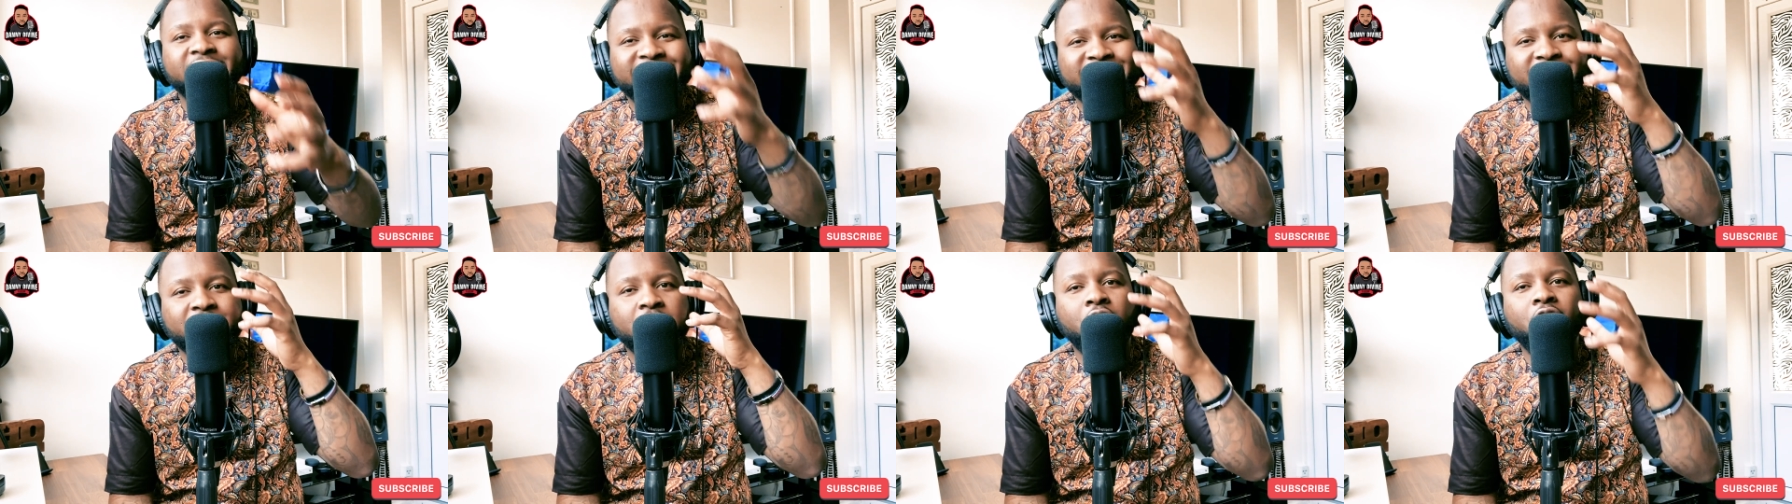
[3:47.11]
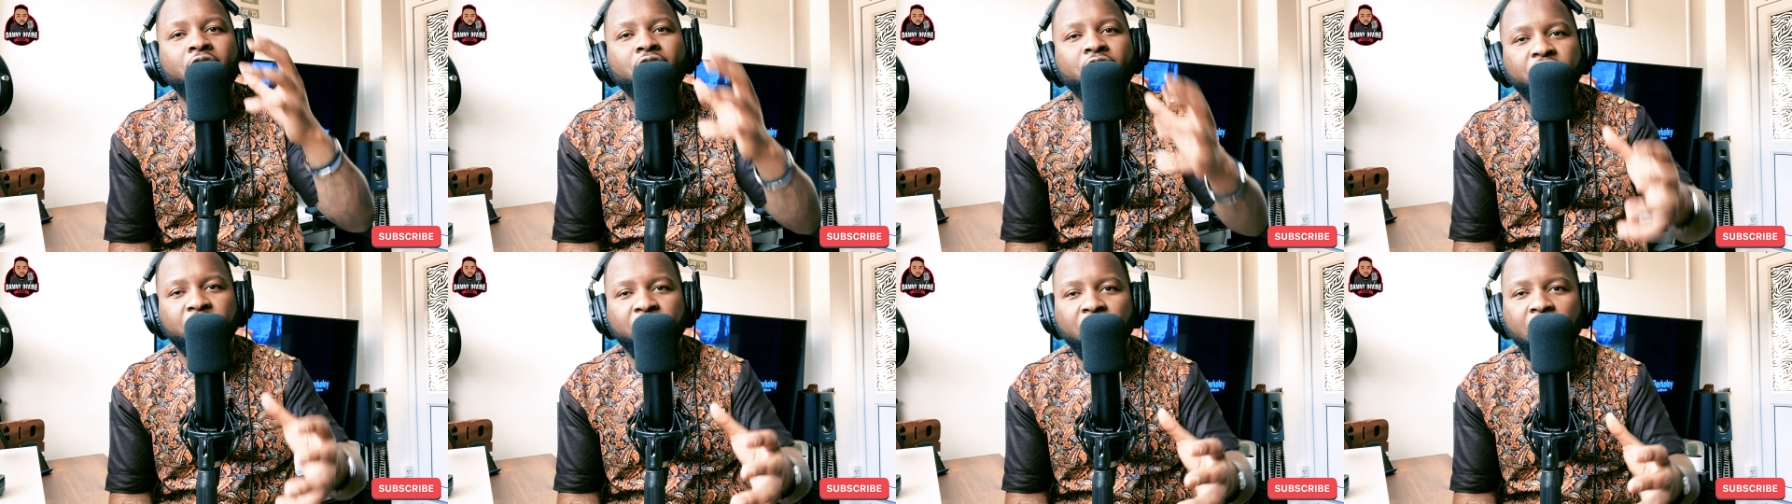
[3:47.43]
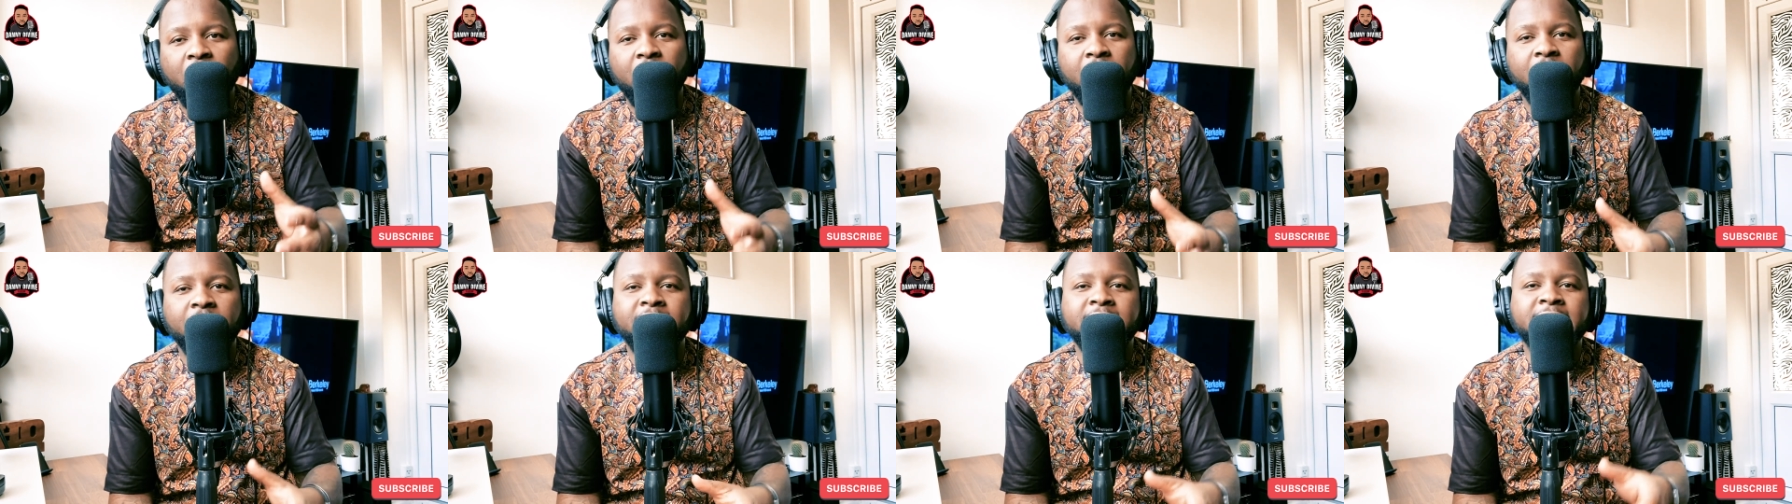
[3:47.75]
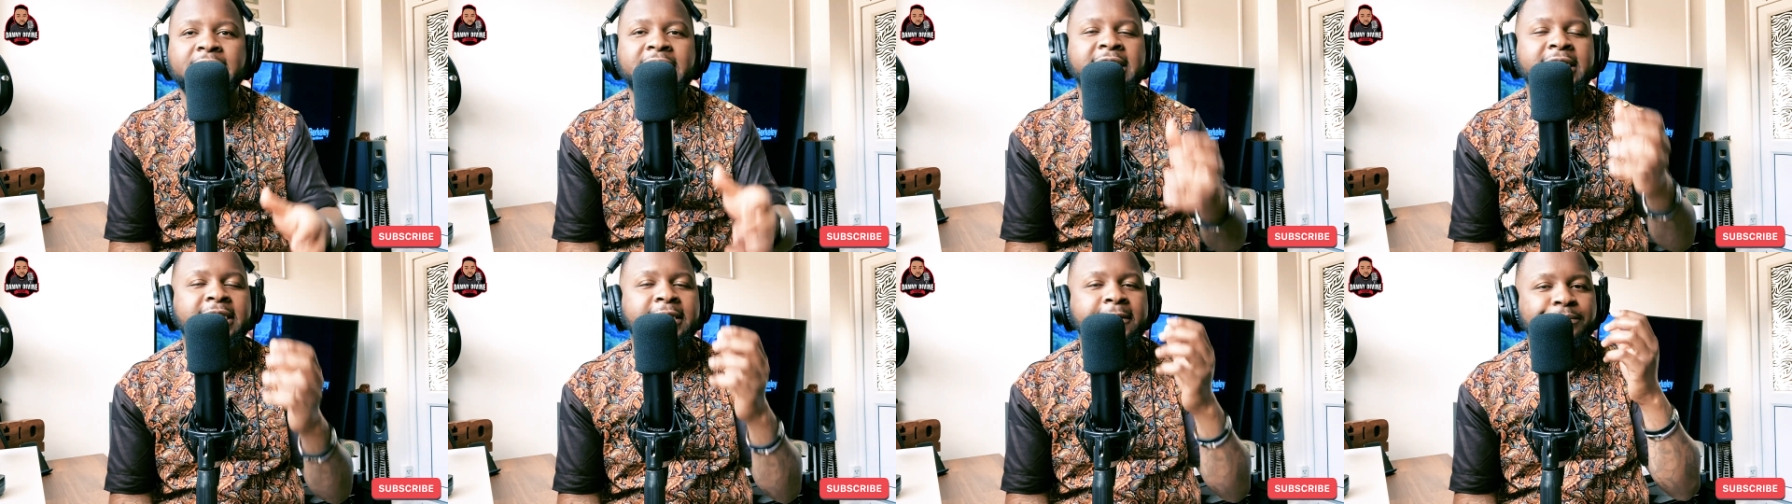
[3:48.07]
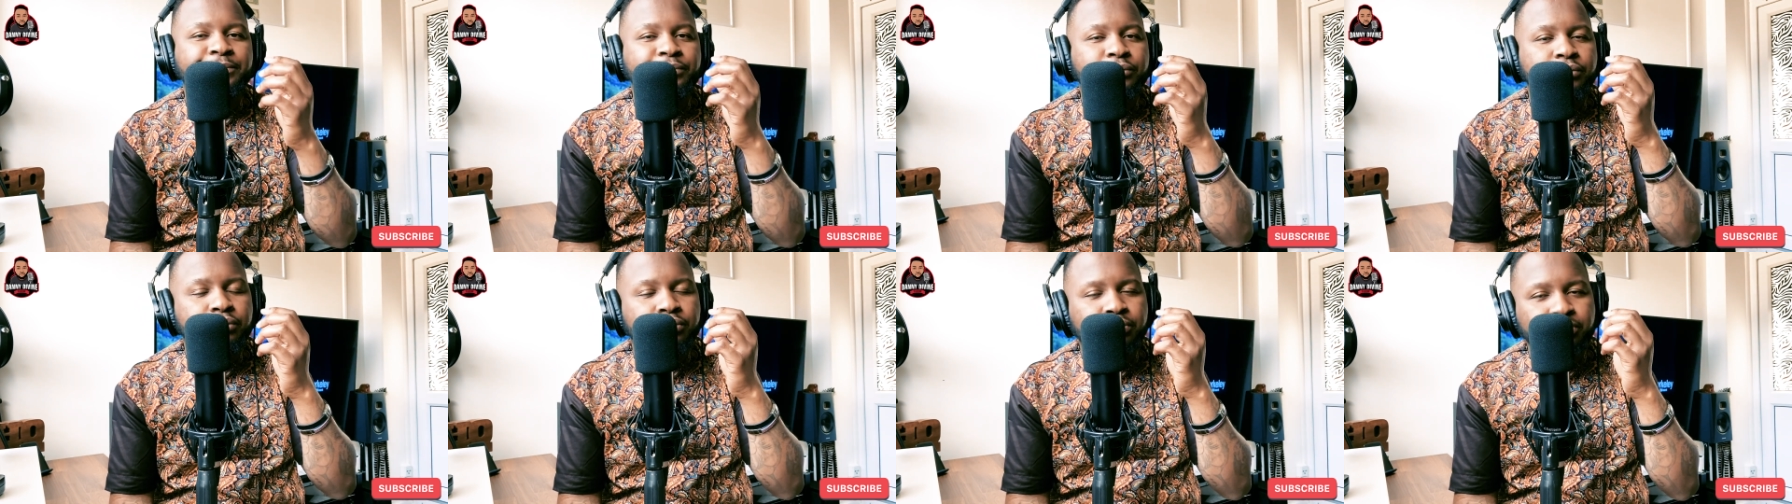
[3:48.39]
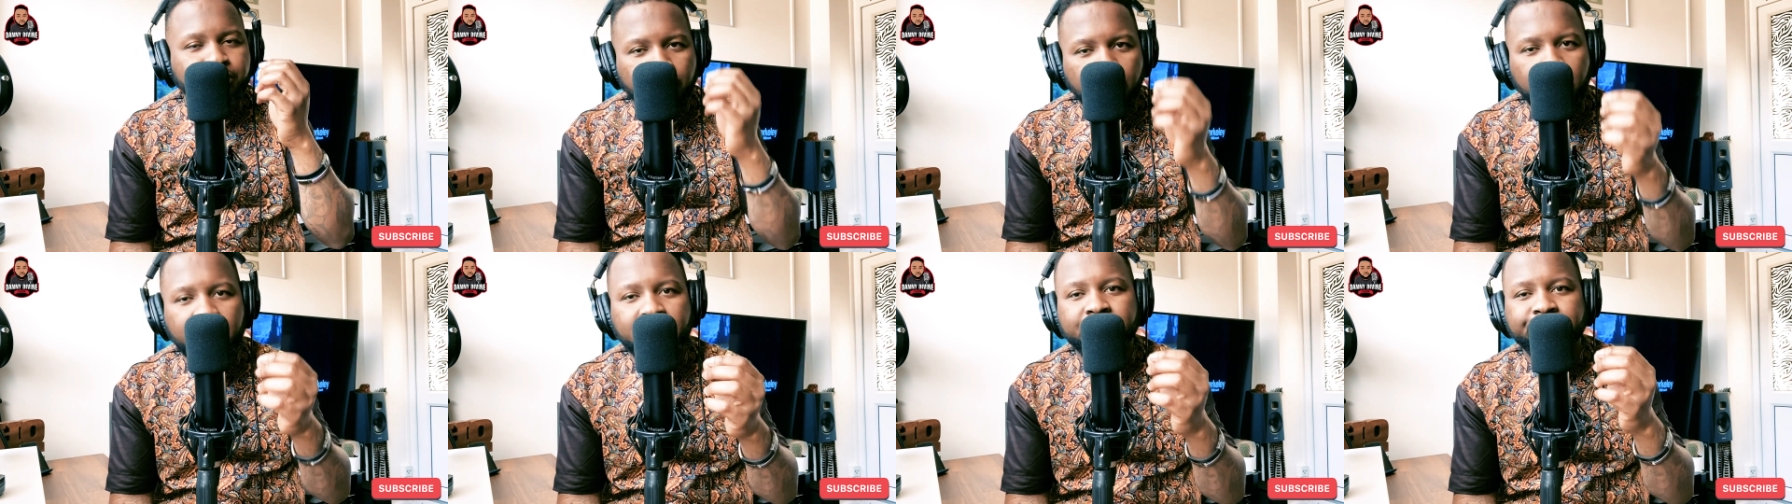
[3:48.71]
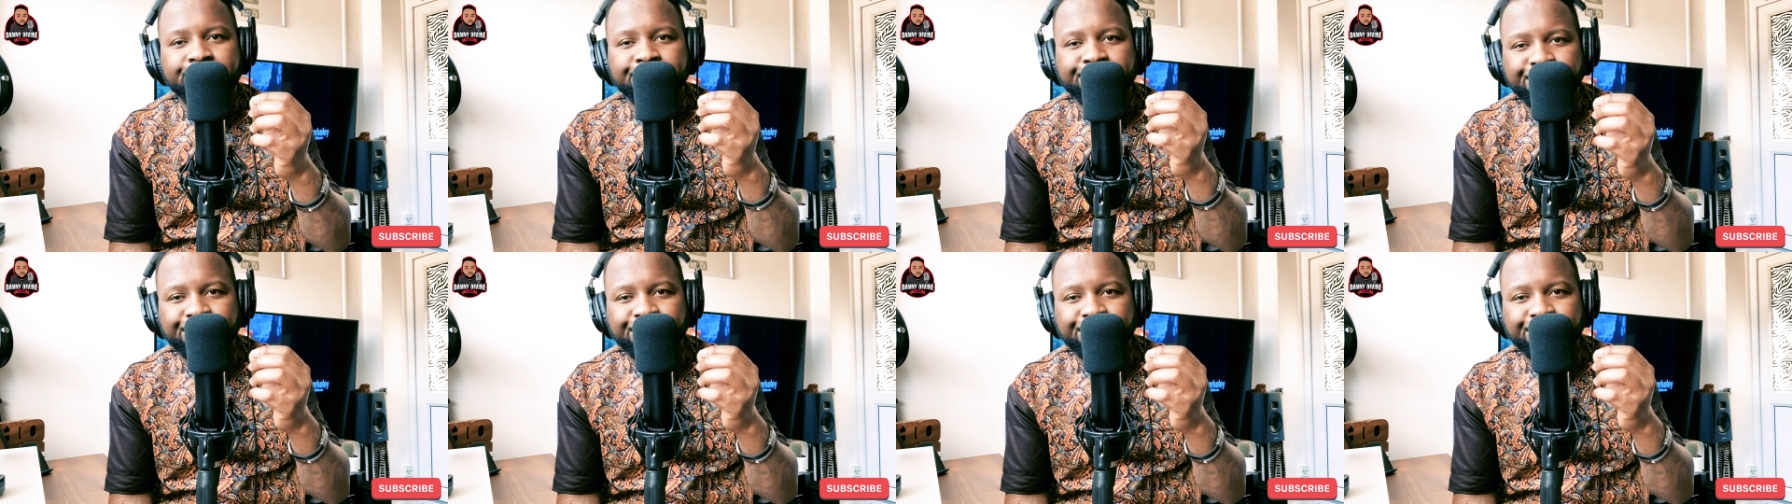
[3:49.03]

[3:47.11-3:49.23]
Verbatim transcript: has gone far. But